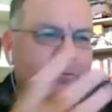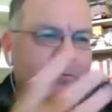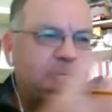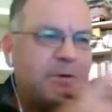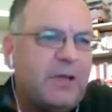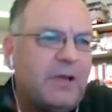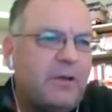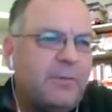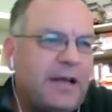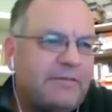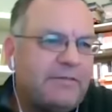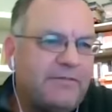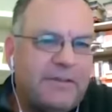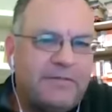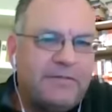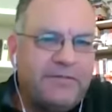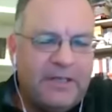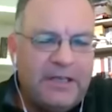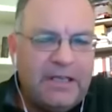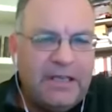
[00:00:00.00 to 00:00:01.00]
If we go back
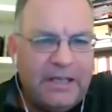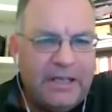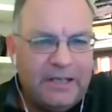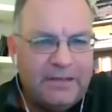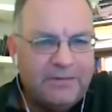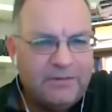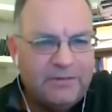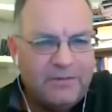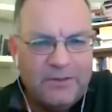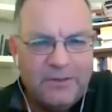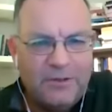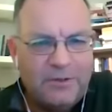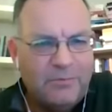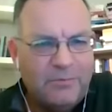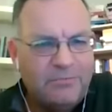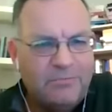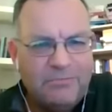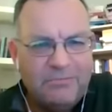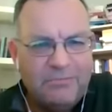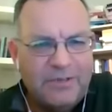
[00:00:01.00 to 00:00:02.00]
50 years
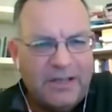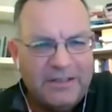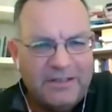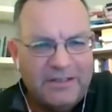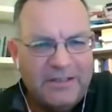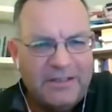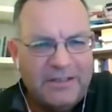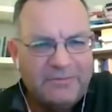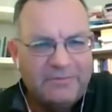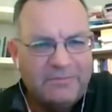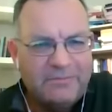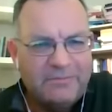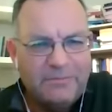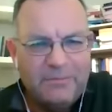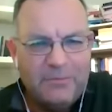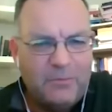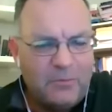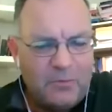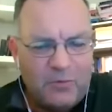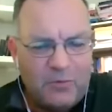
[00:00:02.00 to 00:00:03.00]
to you
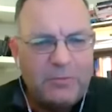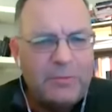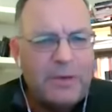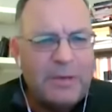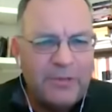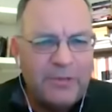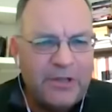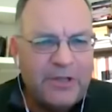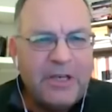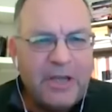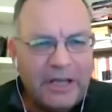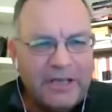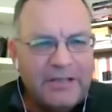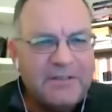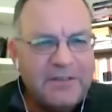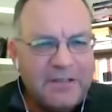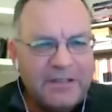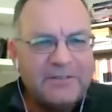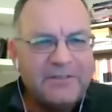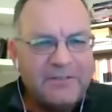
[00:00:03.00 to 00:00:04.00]
remember the
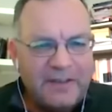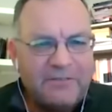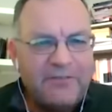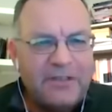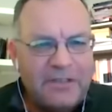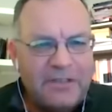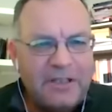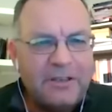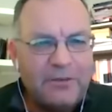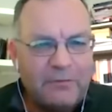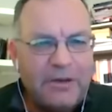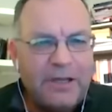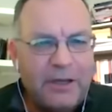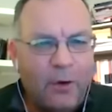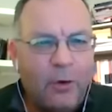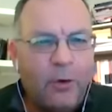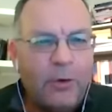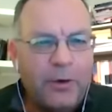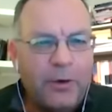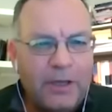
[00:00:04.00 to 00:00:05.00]

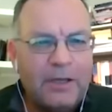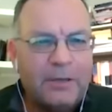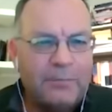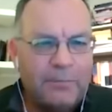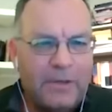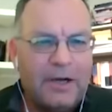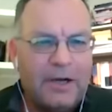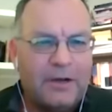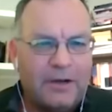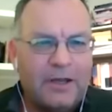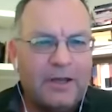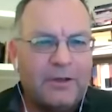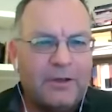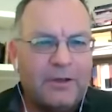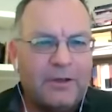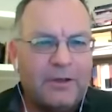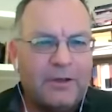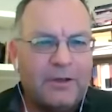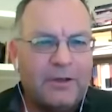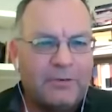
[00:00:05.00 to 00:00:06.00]
1973 oil
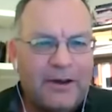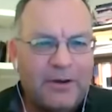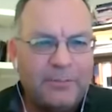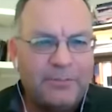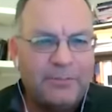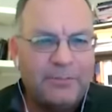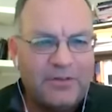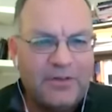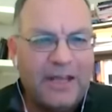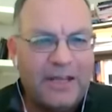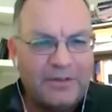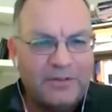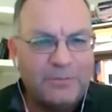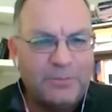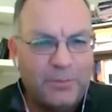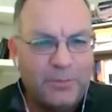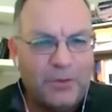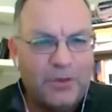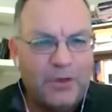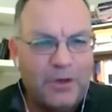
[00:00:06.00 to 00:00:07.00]
embargo that the Arab
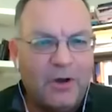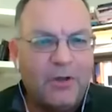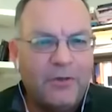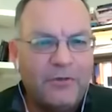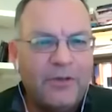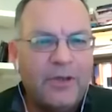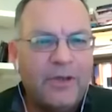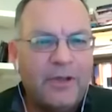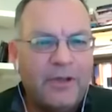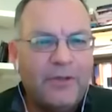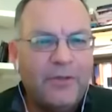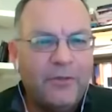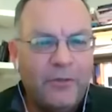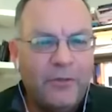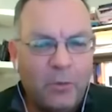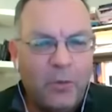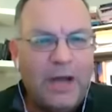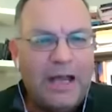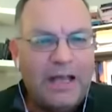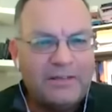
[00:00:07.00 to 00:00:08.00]
states put on
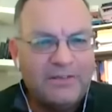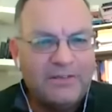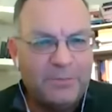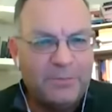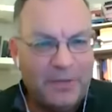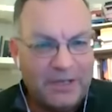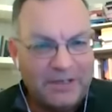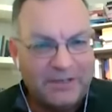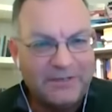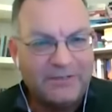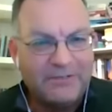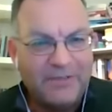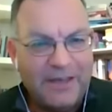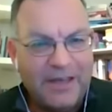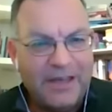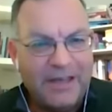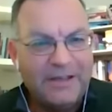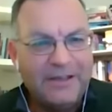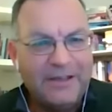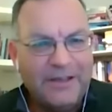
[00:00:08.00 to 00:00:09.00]
the West because
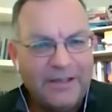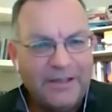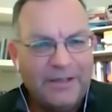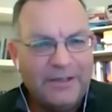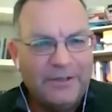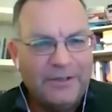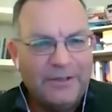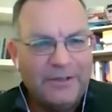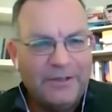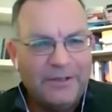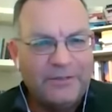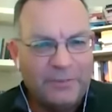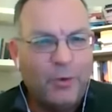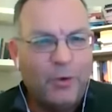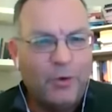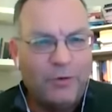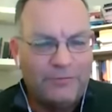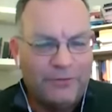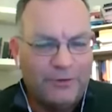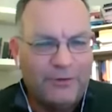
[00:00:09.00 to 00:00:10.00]
of their
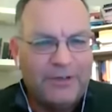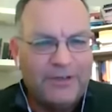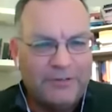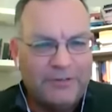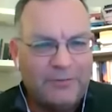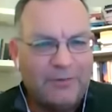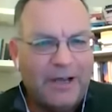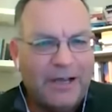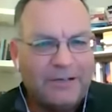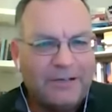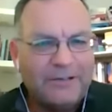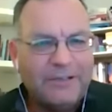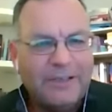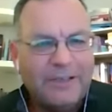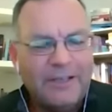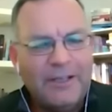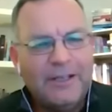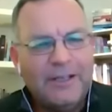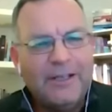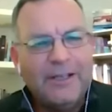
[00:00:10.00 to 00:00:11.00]
support for
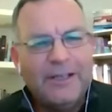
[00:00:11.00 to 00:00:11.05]
Israel?